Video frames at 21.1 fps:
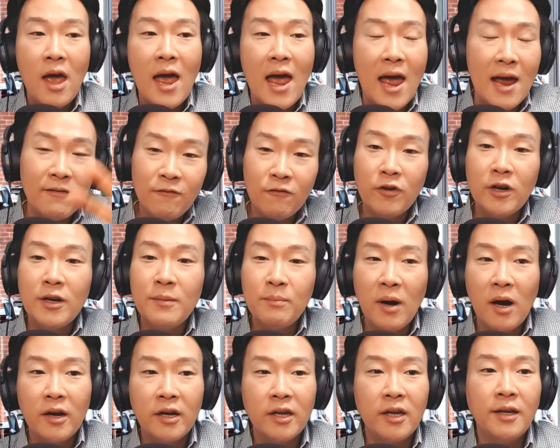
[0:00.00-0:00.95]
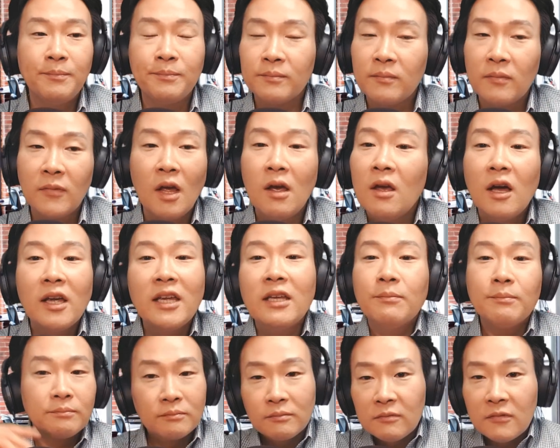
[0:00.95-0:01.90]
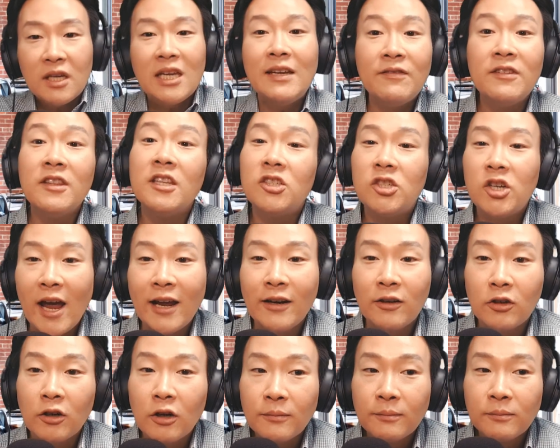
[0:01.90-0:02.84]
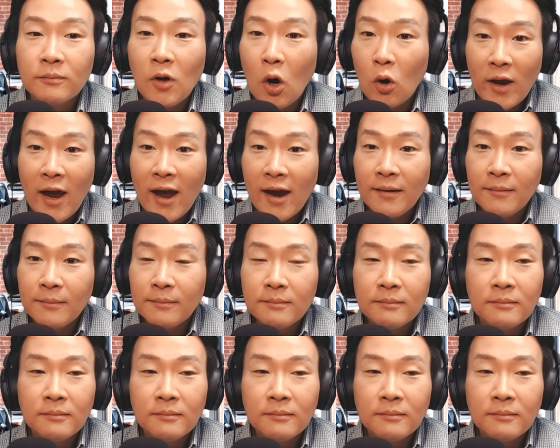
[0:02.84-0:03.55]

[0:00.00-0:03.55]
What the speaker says: everybody, even the janitor, okay?